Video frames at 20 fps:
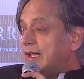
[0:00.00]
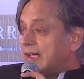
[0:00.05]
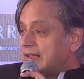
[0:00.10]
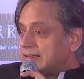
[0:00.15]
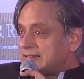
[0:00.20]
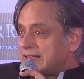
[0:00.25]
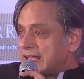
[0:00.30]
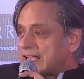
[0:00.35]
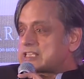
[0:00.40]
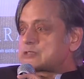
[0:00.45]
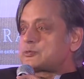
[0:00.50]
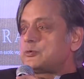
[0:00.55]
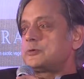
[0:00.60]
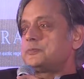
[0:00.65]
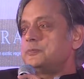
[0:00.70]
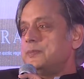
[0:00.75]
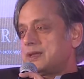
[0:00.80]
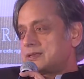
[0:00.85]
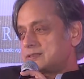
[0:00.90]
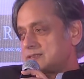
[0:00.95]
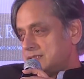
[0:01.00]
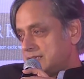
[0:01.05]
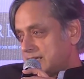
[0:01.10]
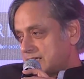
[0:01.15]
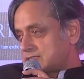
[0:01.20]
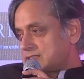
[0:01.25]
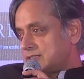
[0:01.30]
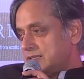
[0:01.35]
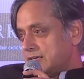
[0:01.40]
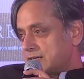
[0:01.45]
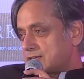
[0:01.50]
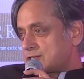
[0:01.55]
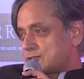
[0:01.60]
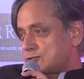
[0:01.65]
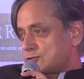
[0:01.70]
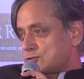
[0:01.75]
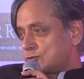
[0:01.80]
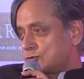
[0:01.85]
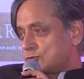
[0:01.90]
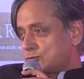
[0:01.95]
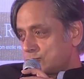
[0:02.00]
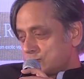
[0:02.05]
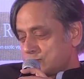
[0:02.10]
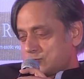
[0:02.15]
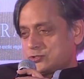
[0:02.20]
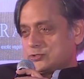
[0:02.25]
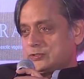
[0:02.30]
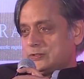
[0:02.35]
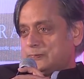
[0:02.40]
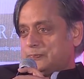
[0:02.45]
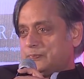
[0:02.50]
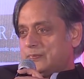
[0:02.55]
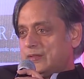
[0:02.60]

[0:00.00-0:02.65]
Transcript: and that's what makes the next election so crucial.